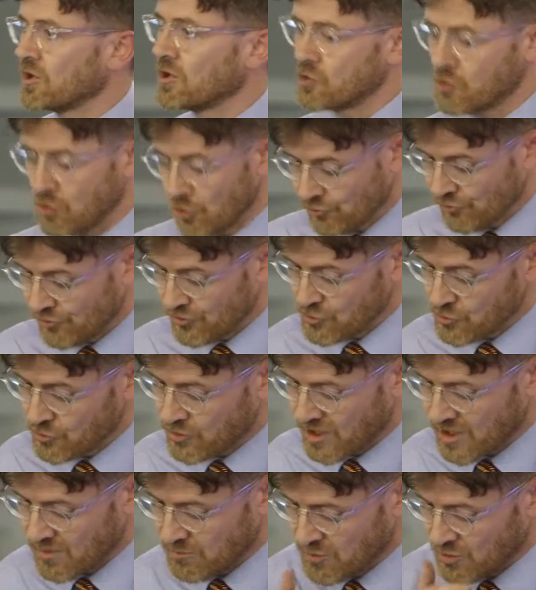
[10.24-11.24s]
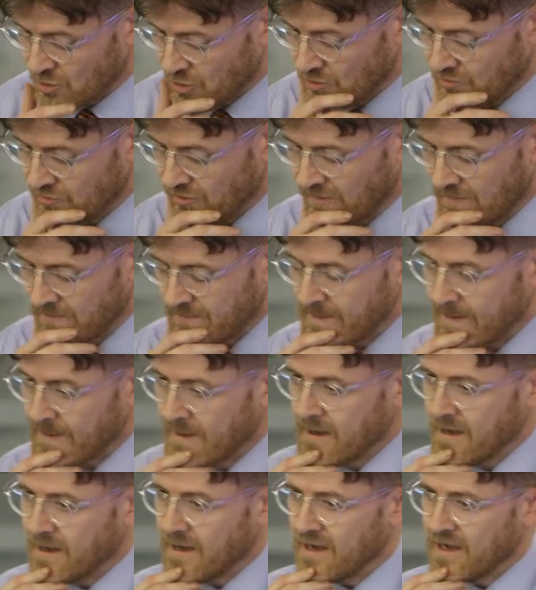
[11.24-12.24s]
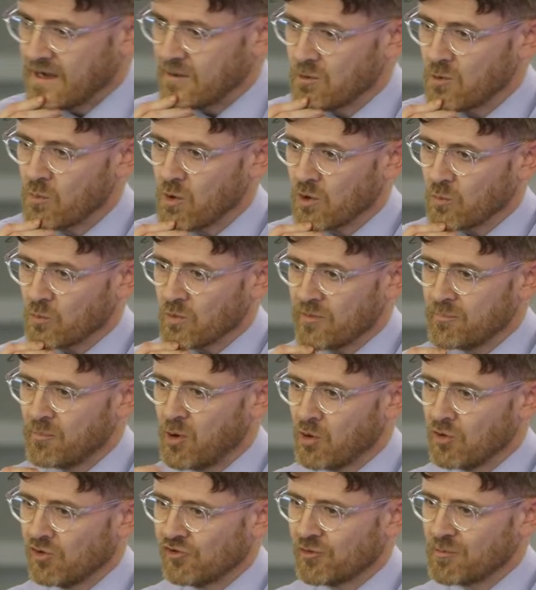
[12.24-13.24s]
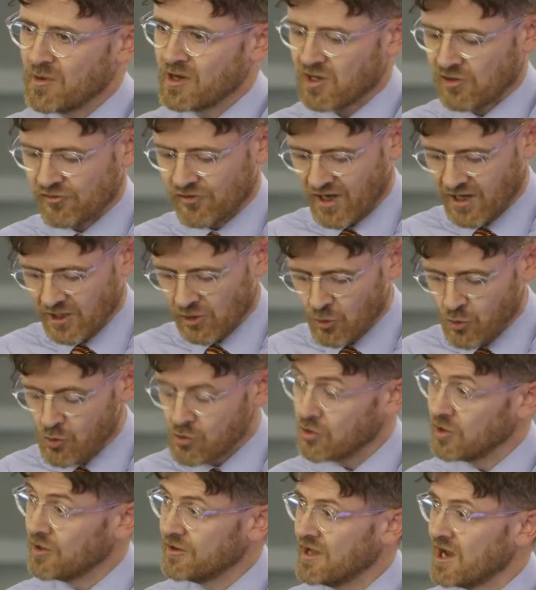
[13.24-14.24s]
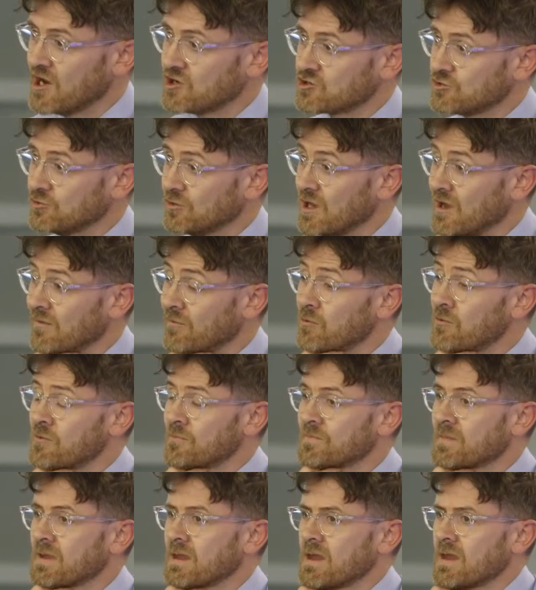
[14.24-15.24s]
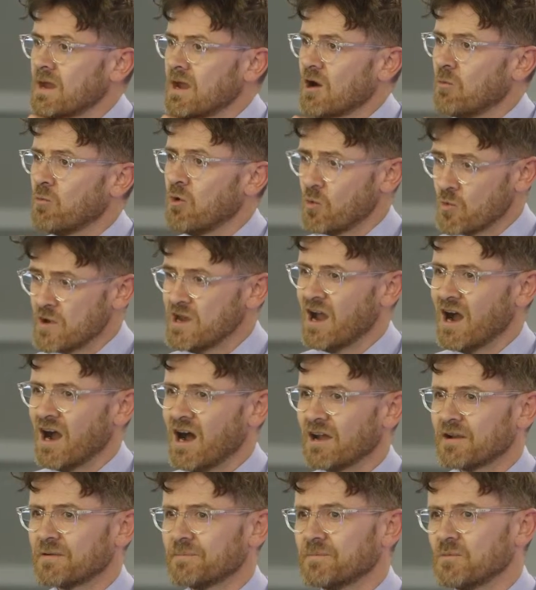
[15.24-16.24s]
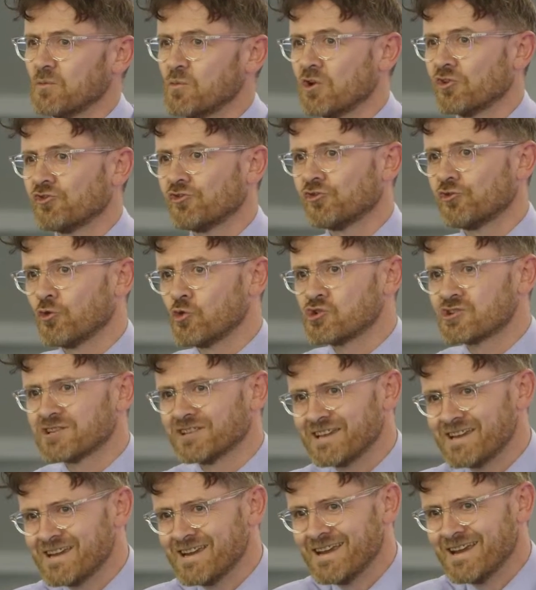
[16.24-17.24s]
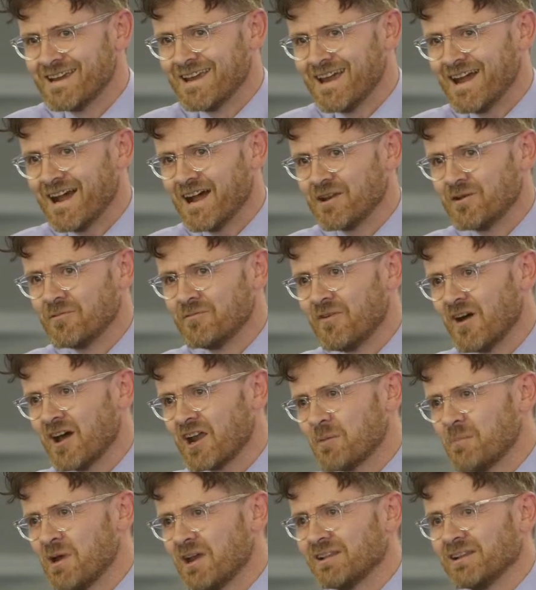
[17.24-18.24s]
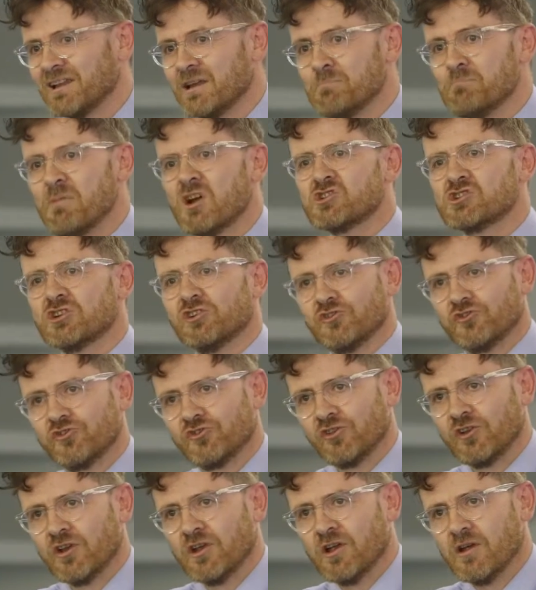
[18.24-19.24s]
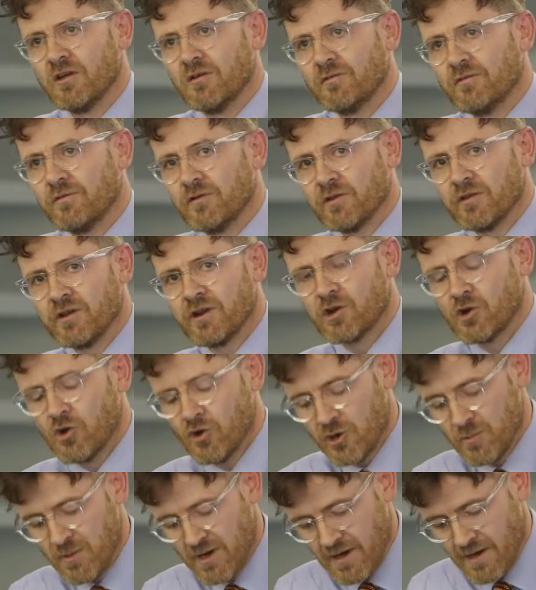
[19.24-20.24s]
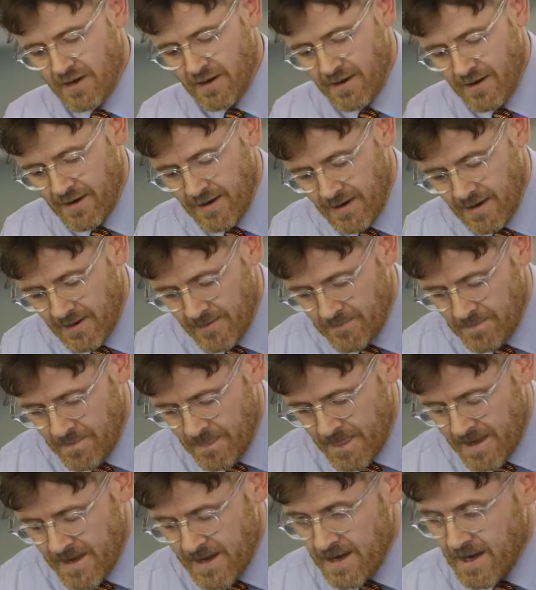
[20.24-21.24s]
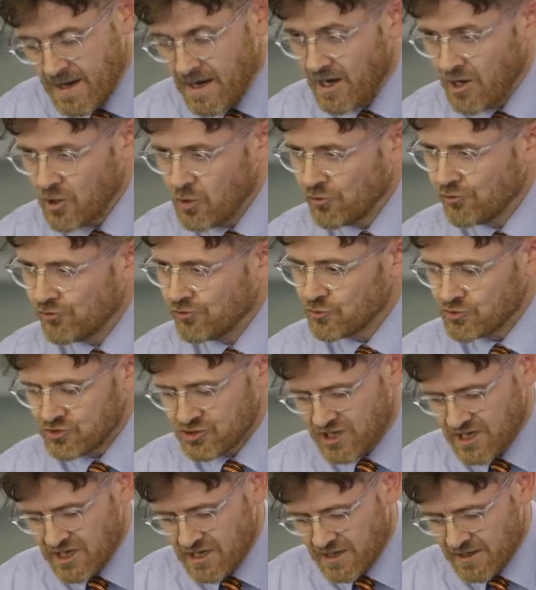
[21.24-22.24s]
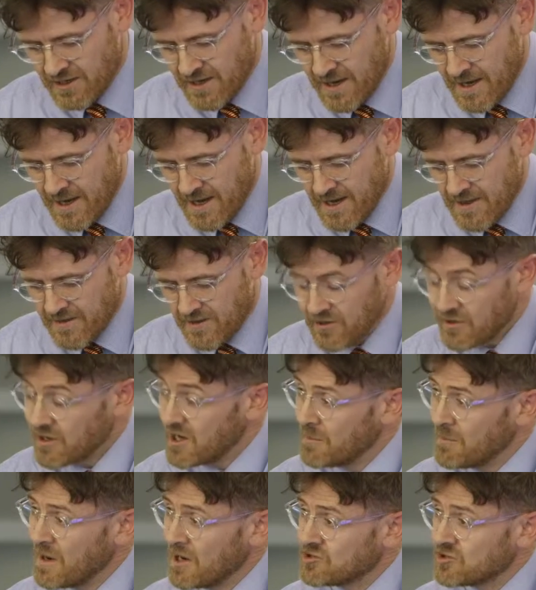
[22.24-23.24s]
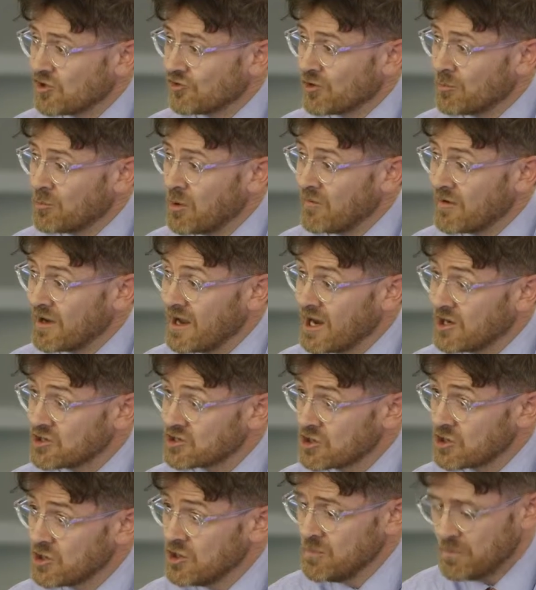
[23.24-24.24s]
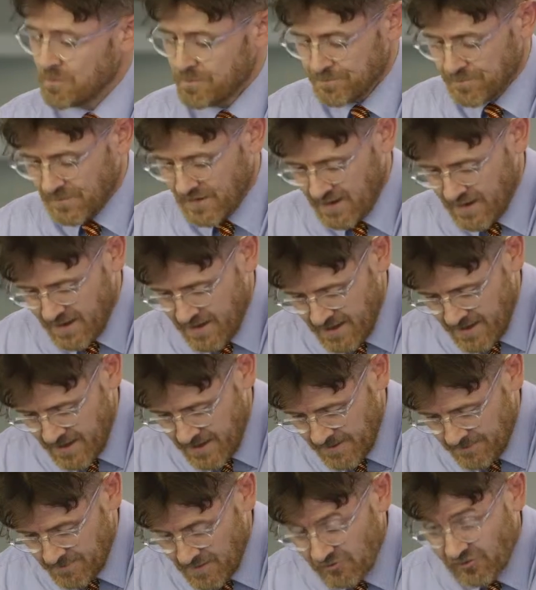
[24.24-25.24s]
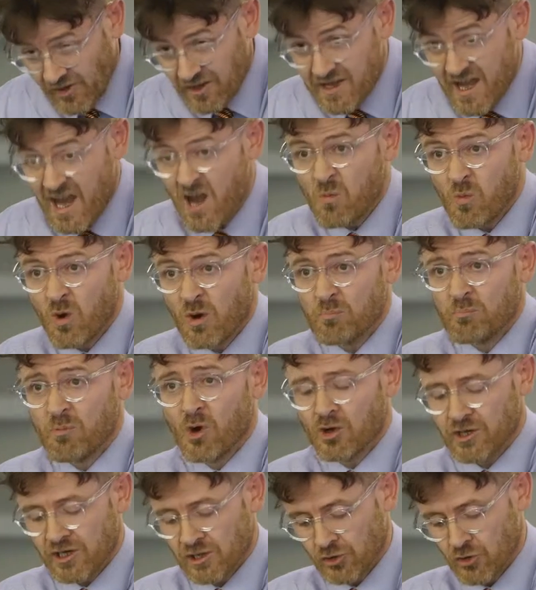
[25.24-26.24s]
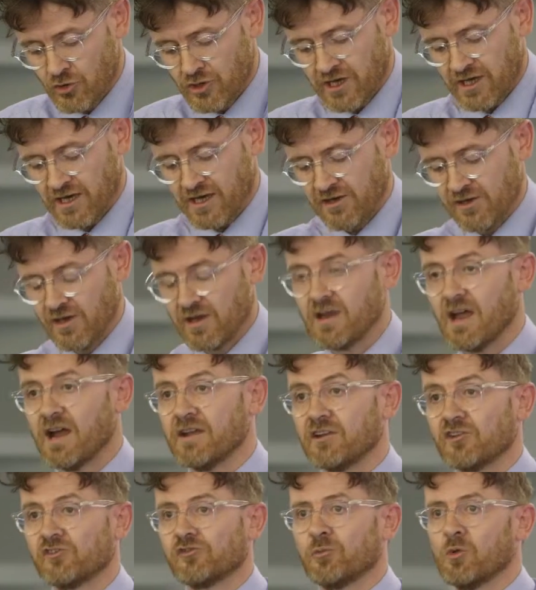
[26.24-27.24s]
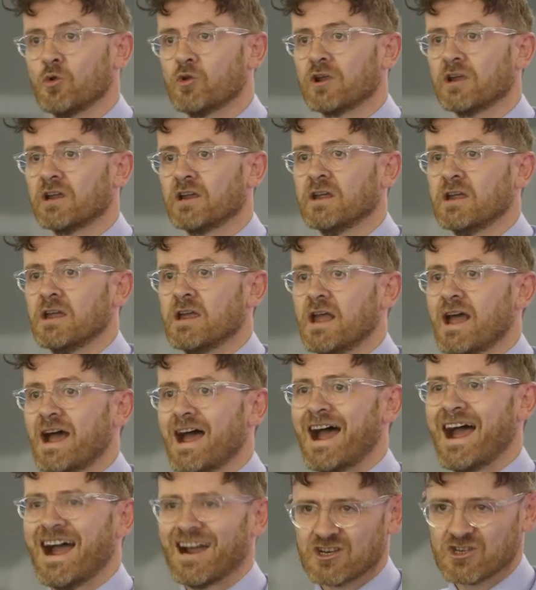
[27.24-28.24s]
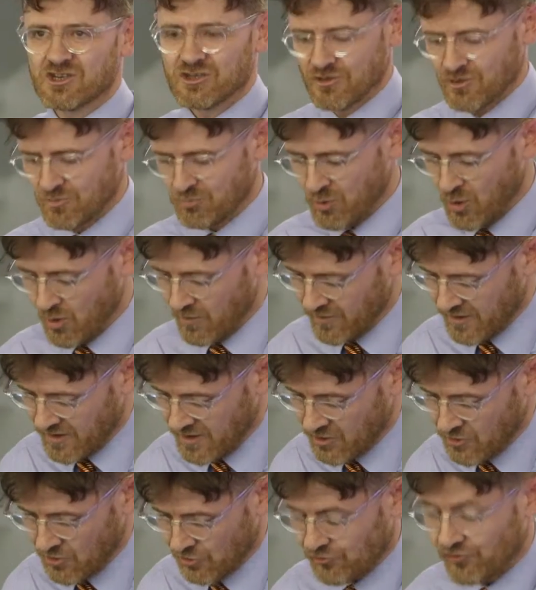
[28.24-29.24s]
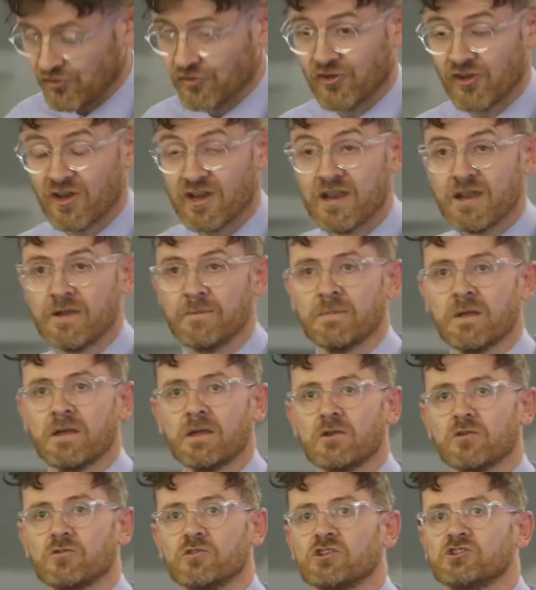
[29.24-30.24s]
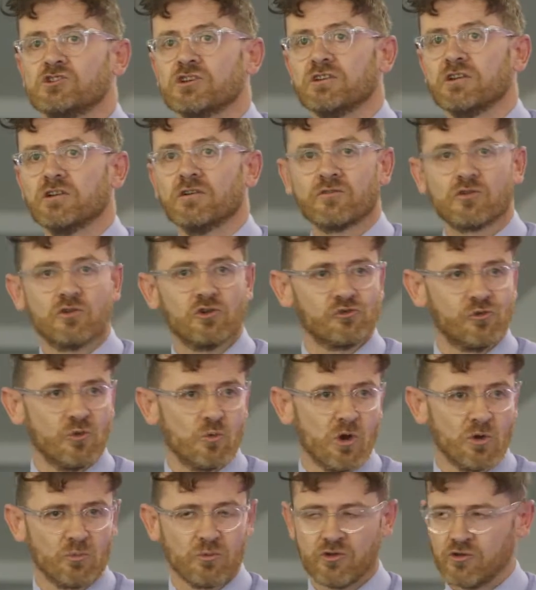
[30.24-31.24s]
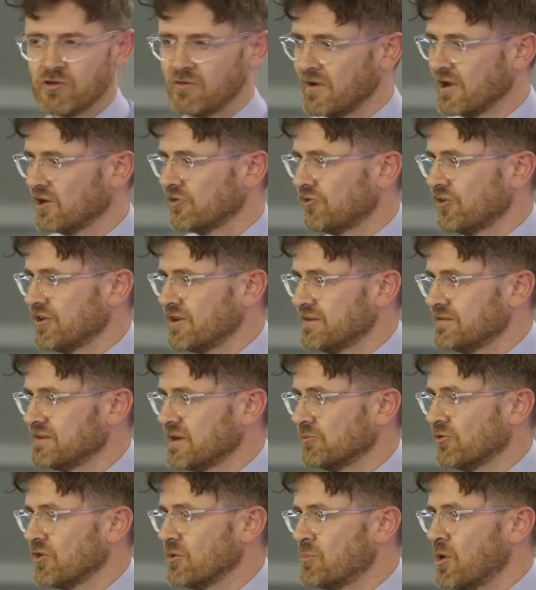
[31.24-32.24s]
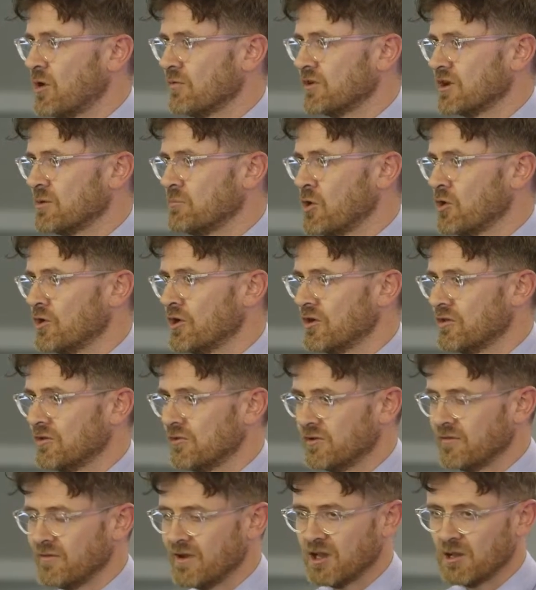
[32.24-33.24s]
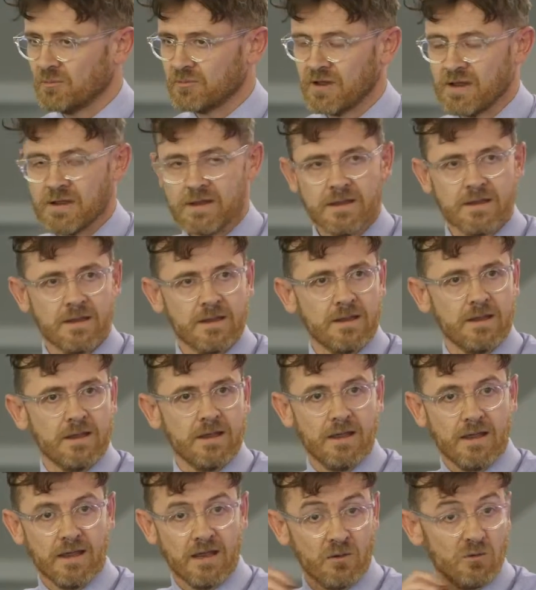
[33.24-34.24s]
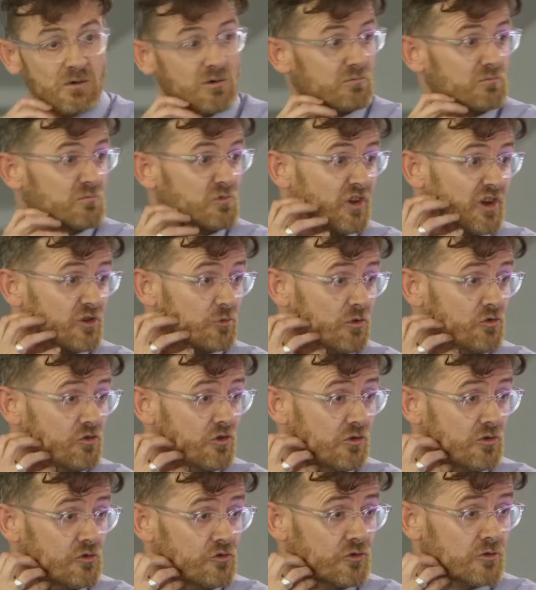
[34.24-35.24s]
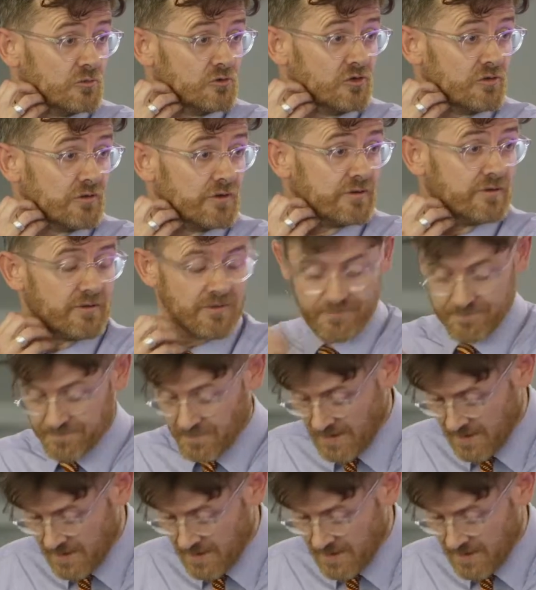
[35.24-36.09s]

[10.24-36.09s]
we're across the UK and beyond. We work with policymakers at a local and national level. And what we are socially and environmentally ambitious for the economy. I also chair the Greater Manchester Poverty Action Group. It's a network body looking at and exploring action on poverty across the city, region, and of course we work with the university in terms of the poverty monitor that developed, 6 months ago or so, was it, Ruth?